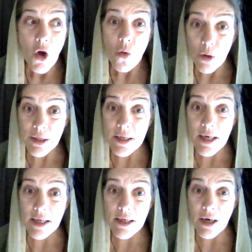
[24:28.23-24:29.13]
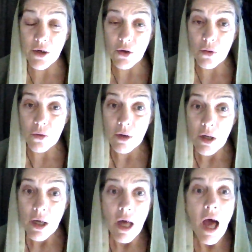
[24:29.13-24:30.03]
What does that tell you?
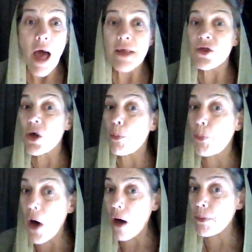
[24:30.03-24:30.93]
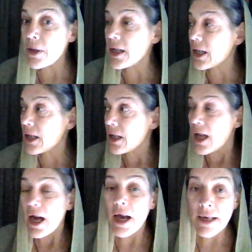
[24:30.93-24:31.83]
The public
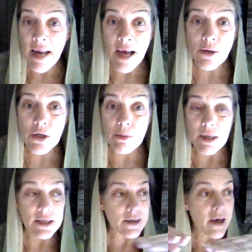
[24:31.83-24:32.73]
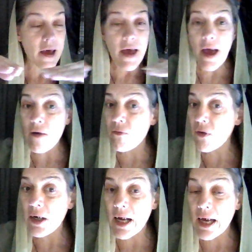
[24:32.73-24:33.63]
announcement
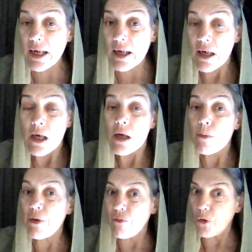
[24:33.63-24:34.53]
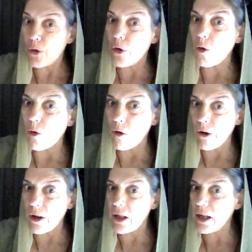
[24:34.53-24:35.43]
every night before the
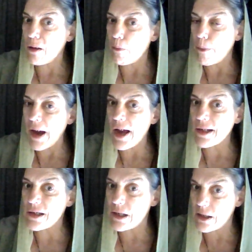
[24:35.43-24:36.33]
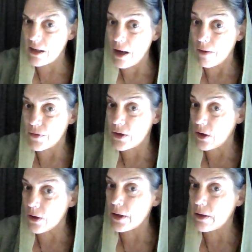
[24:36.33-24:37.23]
really bad stuff
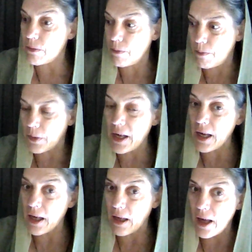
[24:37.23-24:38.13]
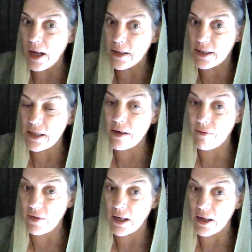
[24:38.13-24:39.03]
started playing on
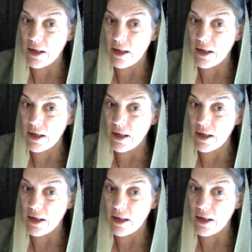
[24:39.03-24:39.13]
TV.